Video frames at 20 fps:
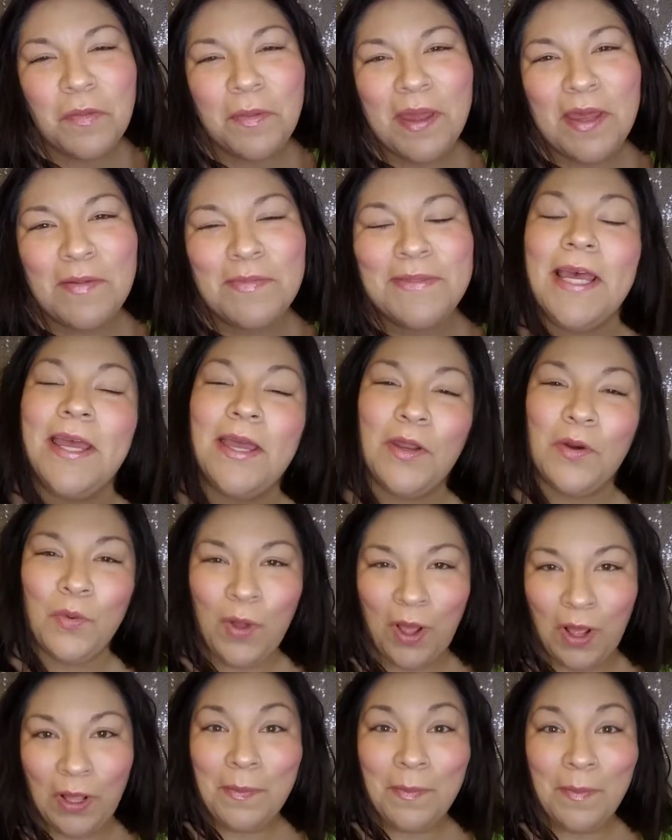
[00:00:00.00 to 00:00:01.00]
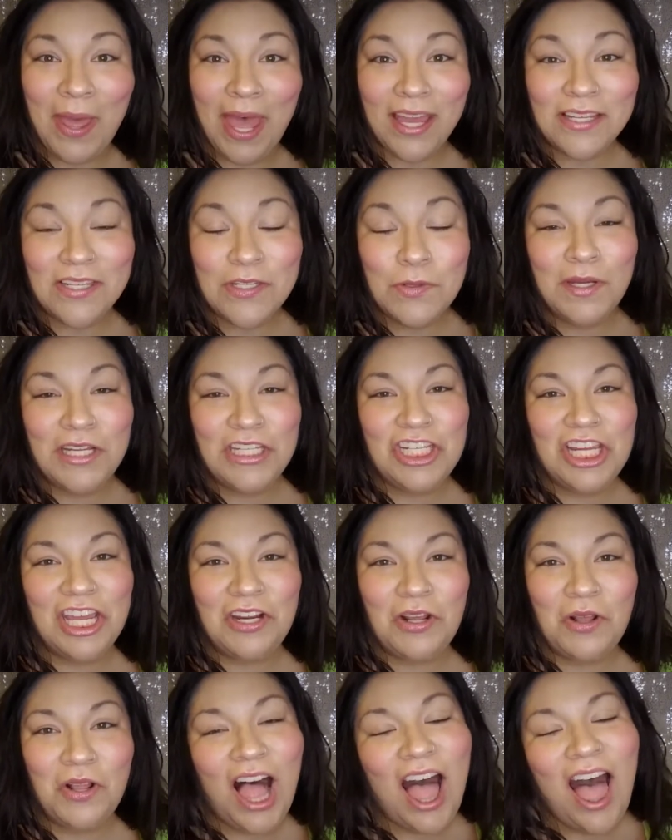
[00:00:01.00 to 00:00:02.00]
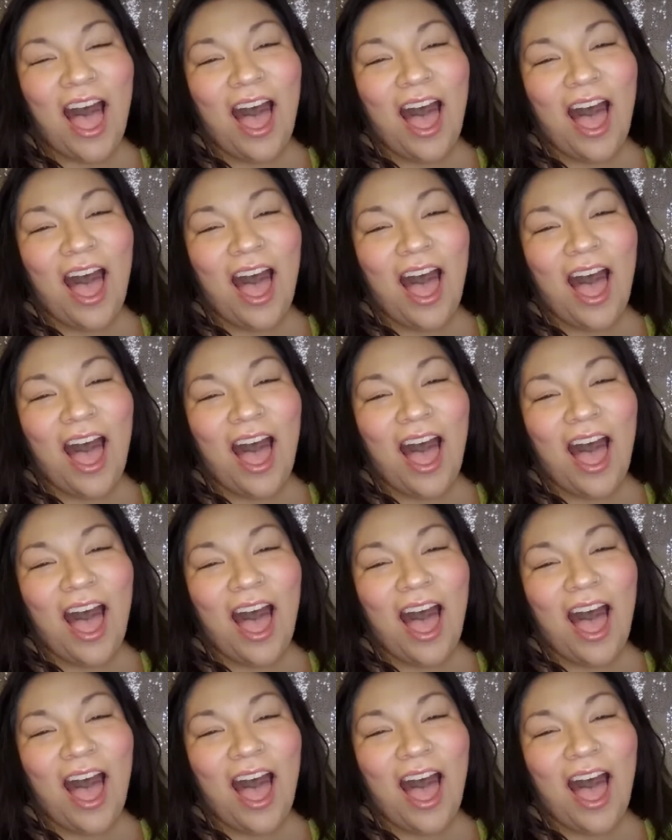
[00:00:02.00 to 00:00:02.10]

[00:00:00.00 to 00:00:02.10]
babes, and welcome back to my channel.